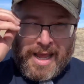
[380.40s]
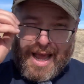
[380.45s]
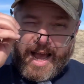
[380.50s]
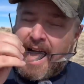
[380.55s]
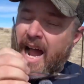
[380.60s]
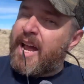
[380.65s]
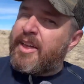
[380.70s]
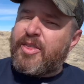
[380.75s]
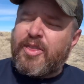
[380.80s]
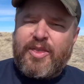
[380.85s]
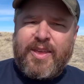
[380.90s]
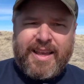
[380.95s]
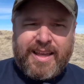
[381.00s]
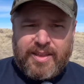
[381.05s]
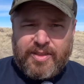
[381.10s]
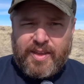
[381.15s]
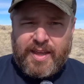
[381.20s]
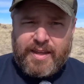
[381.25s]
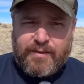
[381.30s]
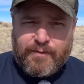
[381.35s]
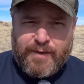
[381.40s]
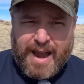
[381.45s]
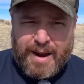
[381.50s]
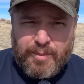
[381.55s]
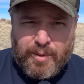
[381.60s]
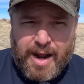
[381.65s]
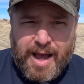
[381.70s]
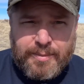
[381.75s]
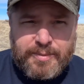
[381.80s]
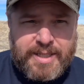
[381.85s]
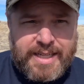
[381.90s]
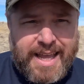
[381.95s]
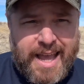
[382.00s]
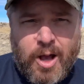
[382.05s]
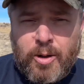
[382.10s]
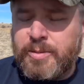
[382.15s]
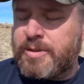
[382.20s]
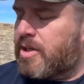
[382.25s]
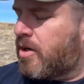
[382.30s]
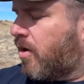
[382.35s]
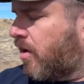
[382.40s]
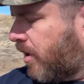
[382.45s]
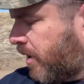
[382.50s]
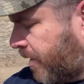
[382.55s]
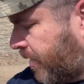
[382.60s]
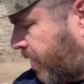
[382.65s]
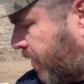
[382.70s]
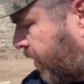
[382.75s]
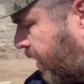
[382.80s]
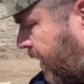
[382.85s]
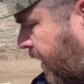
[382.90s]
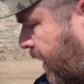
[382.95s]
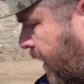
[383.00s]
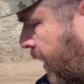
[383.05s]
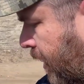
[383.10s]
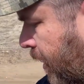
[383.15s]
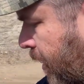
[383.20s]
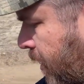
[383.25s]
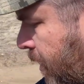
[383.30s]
I think the fiber optic helped on the